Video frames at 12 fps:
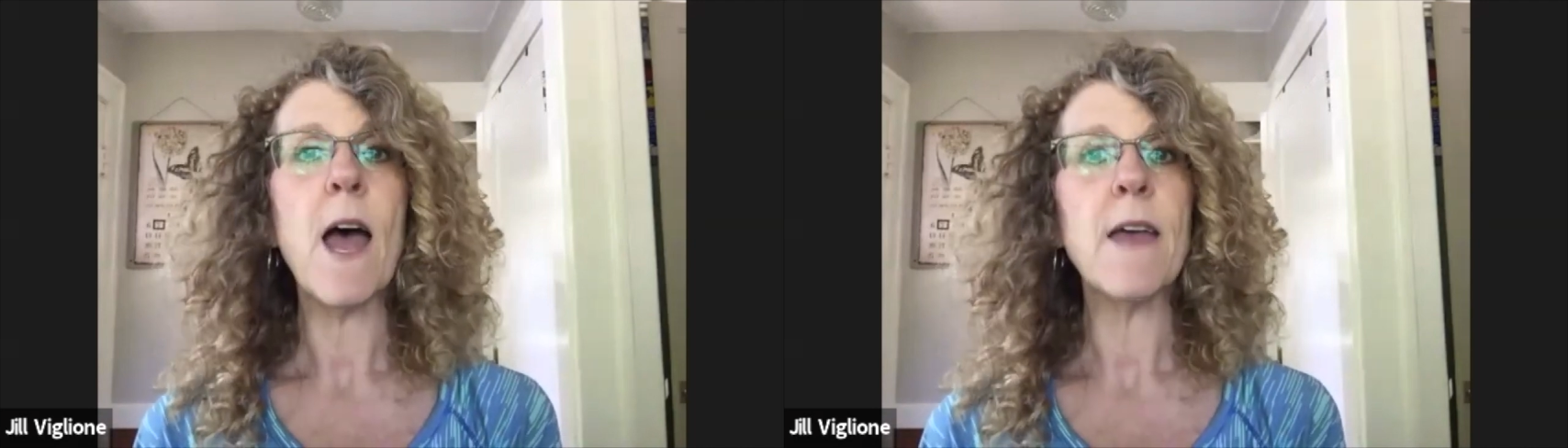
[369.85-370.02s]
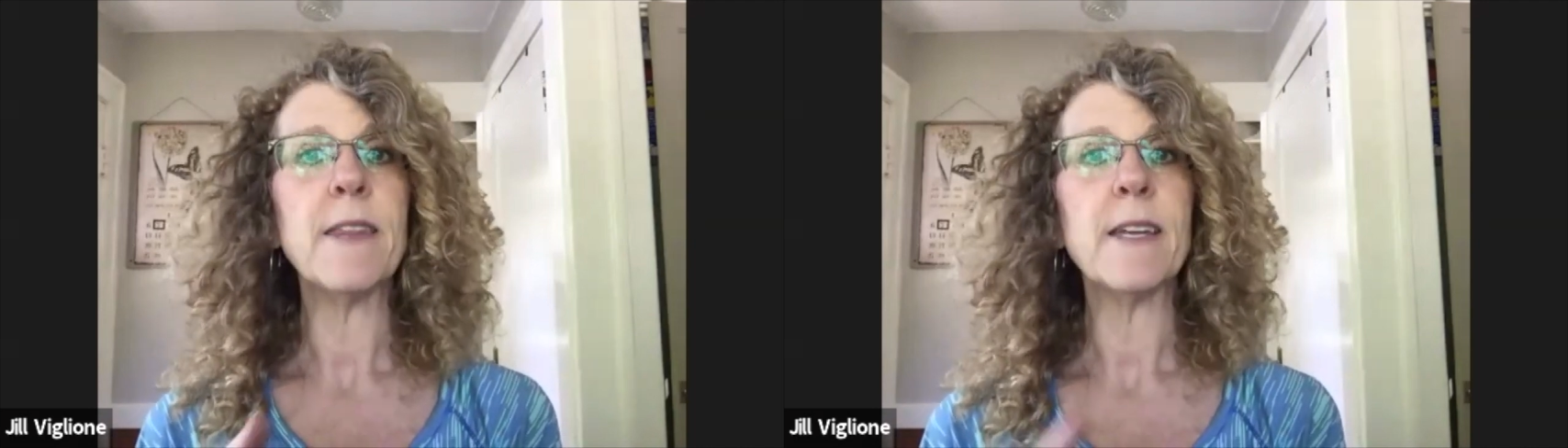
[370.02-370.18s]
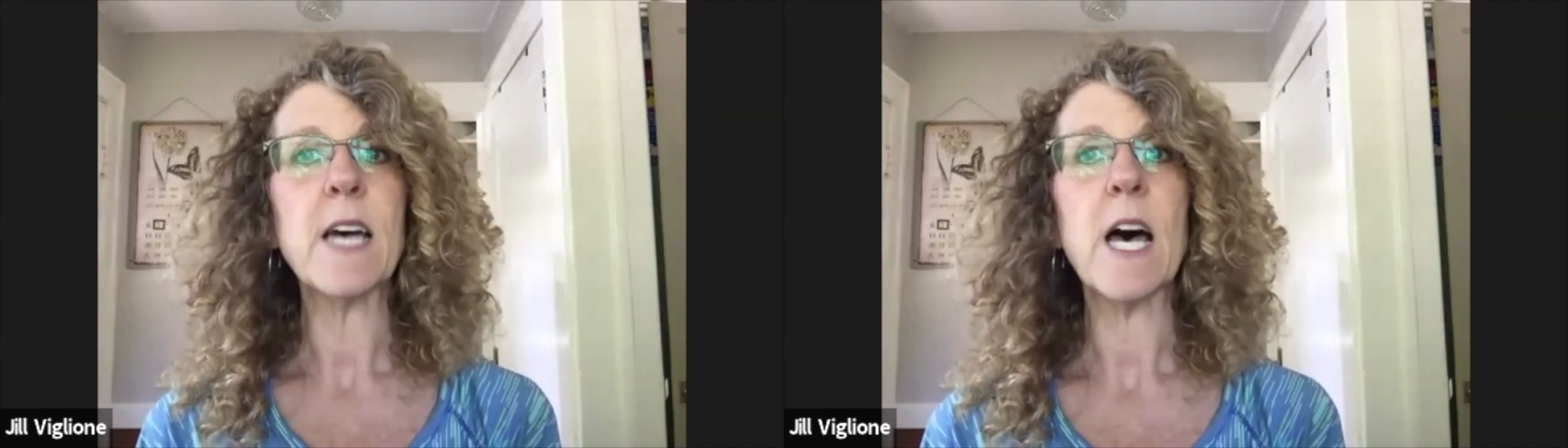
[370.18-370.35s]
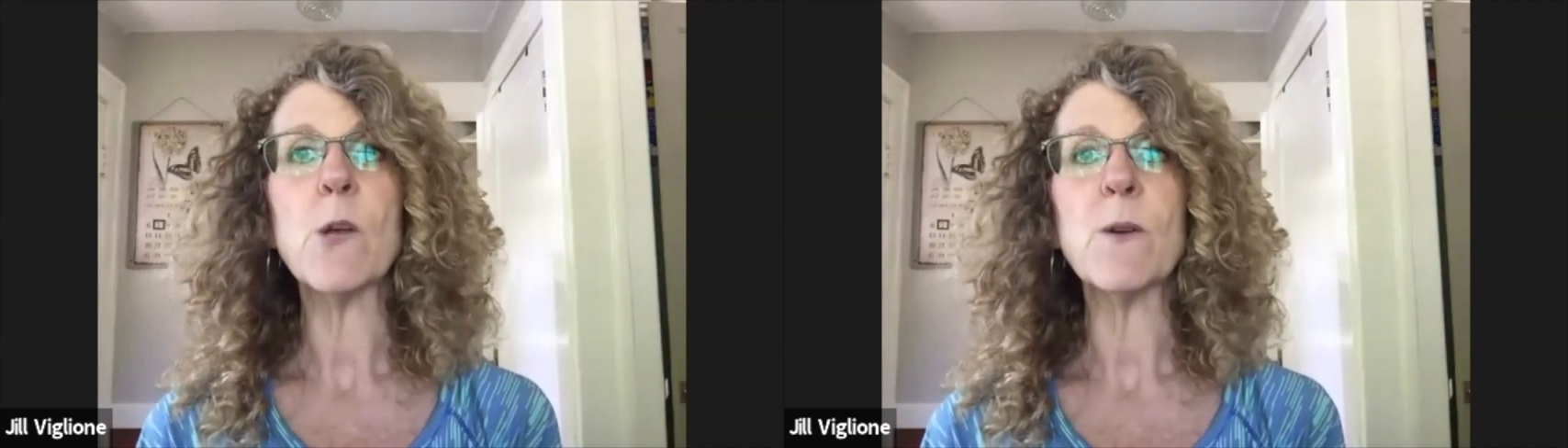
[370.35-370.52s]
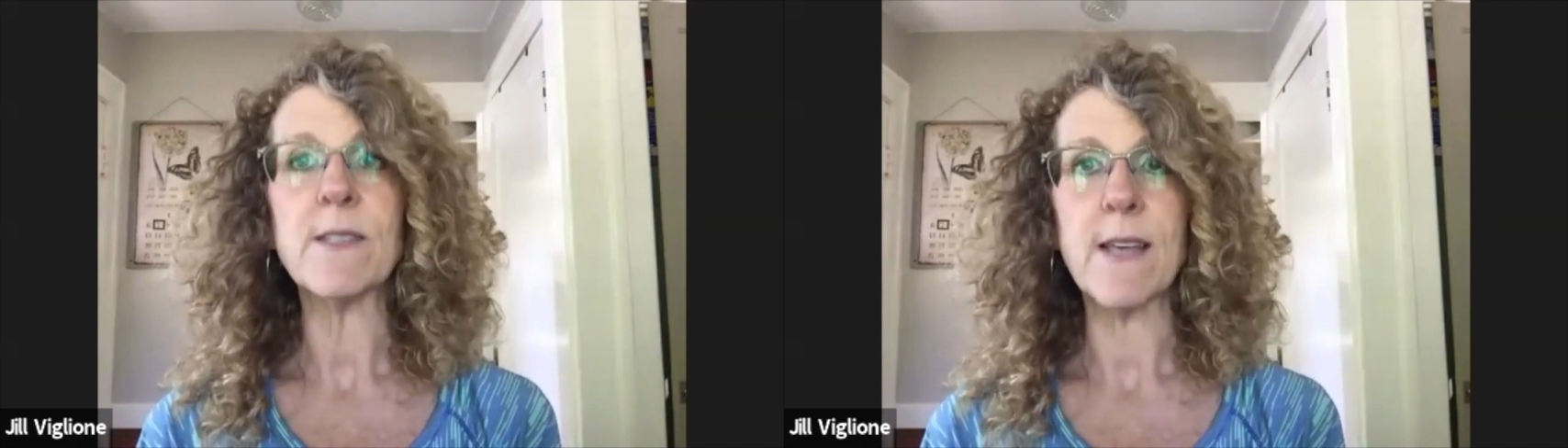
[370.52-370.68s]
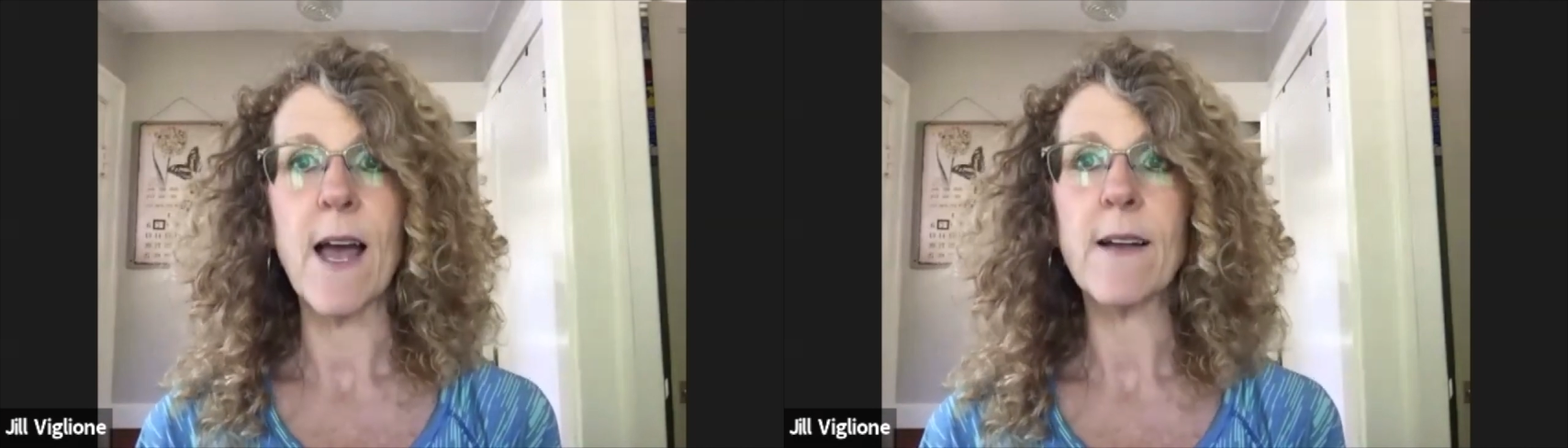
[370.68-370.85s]
and they tell you
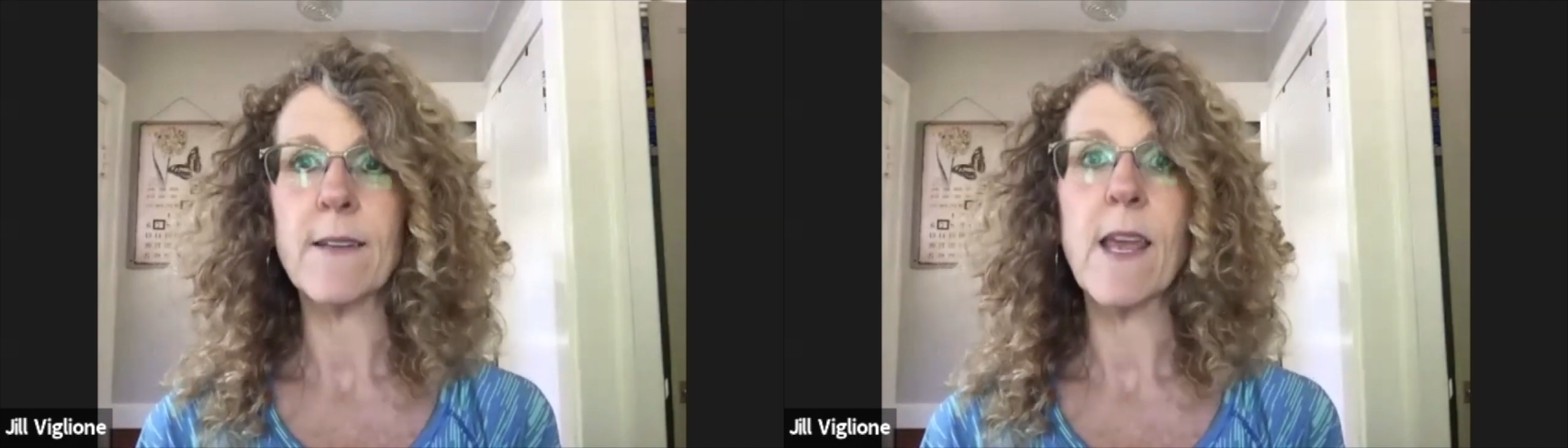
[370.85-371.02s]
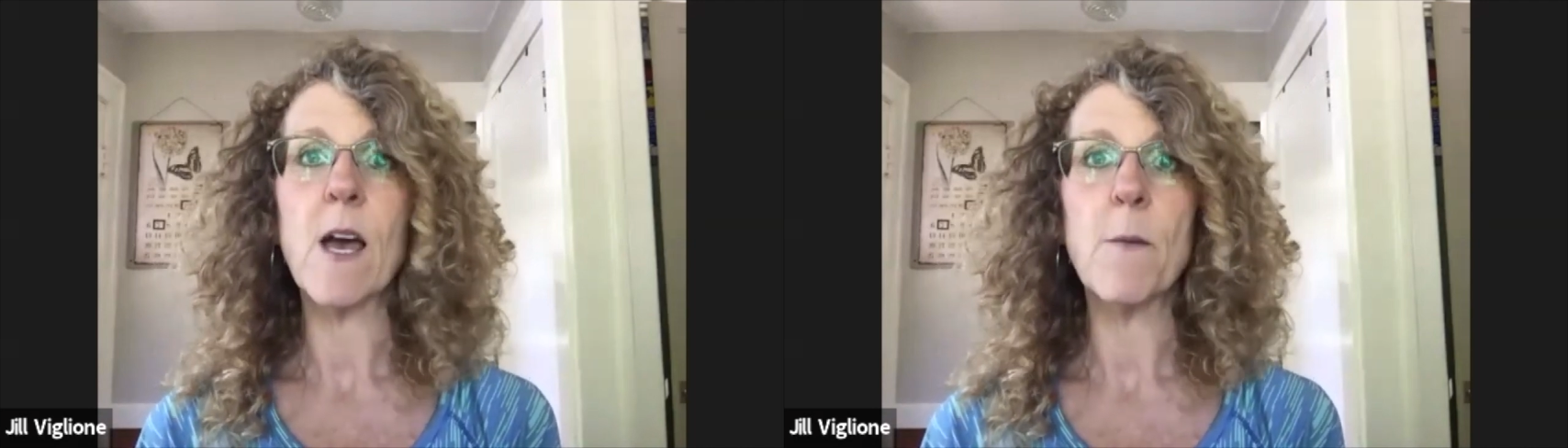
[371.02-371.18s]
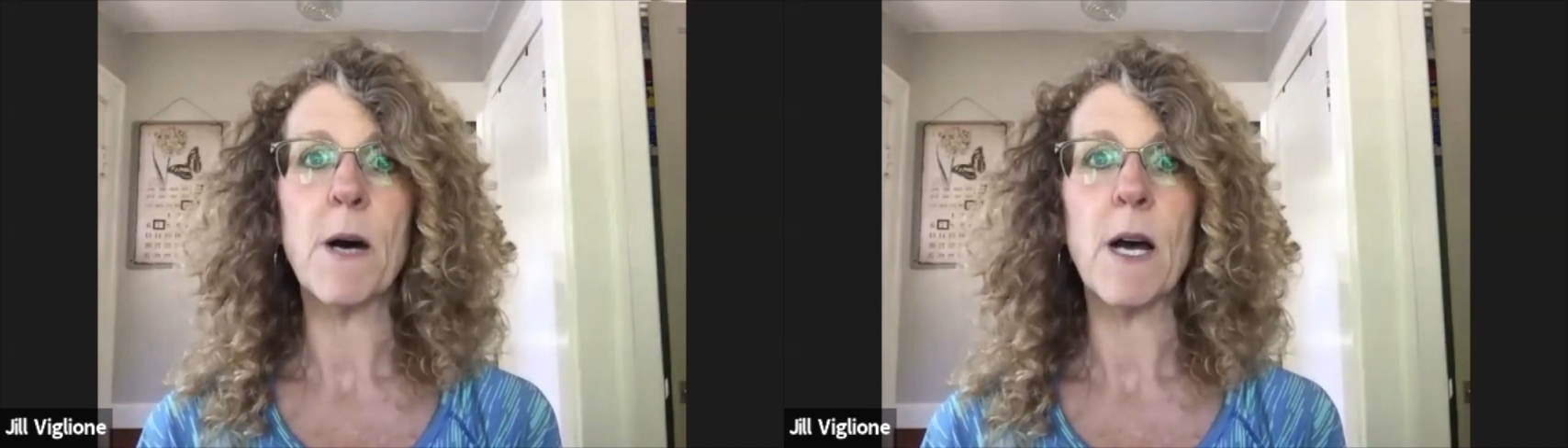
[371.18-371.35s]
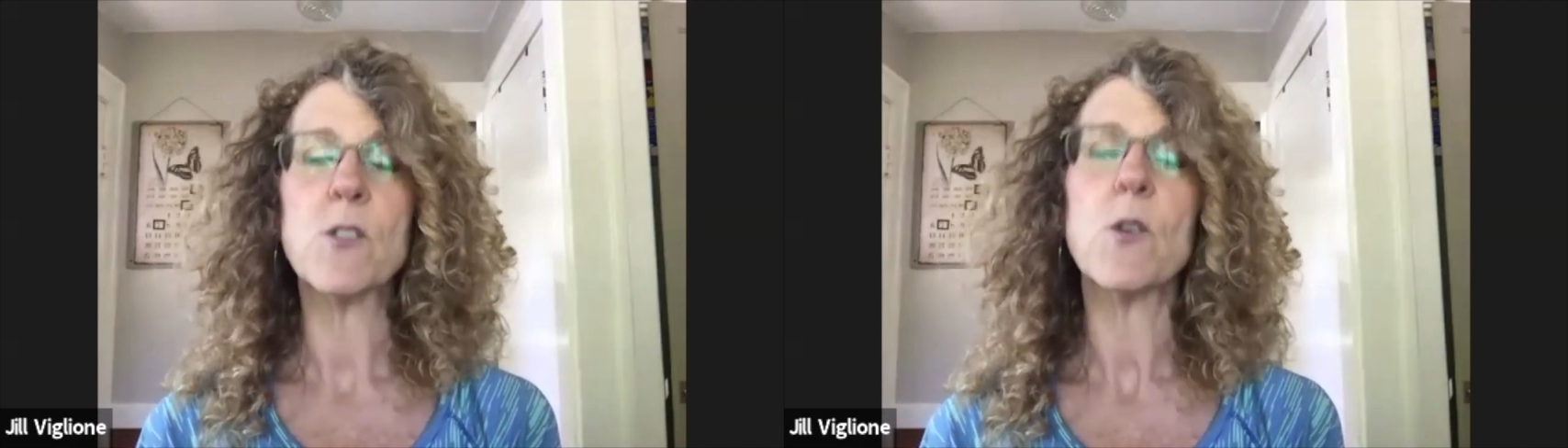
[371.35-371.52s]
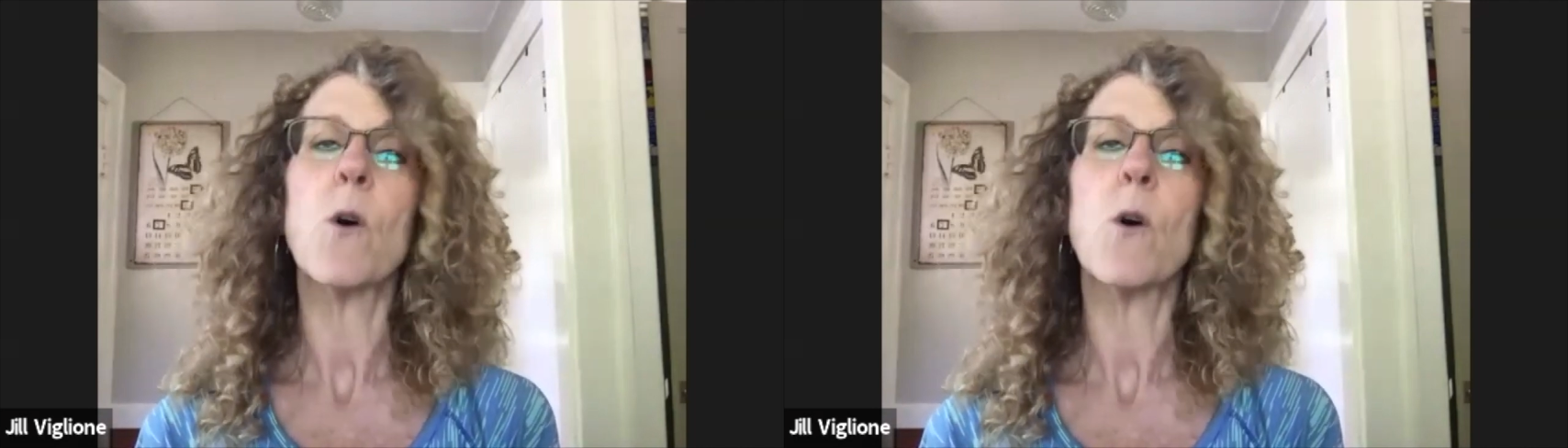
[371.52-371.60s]
exactly how much,